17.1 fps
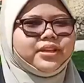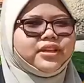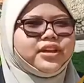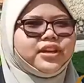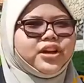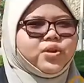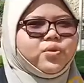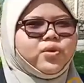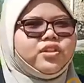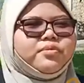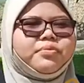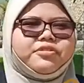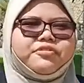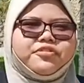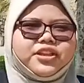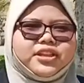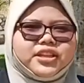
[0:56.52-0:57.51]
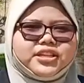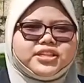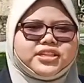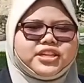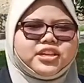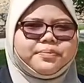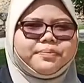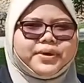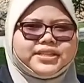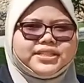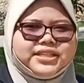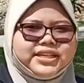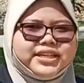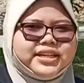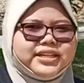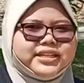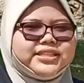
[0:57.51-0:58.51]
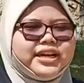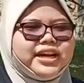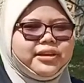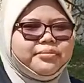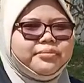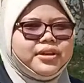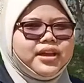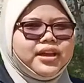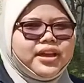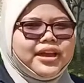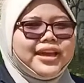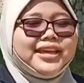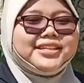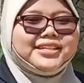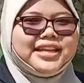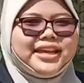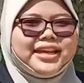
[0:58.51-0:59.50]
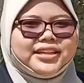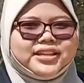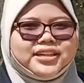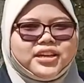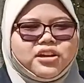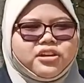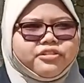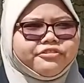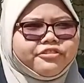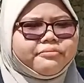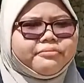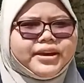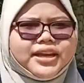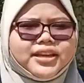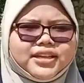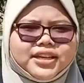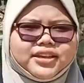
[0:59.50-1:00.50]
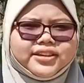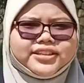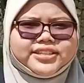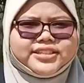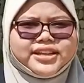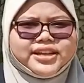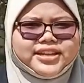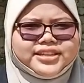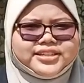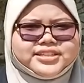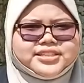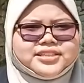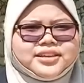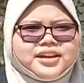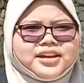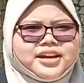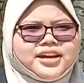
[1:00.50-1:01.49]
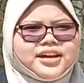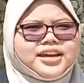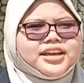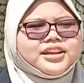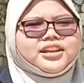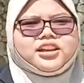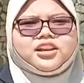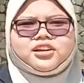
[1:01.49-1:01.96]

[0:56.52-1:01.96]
me will be finished in a particular time and date. For my degree studies, I had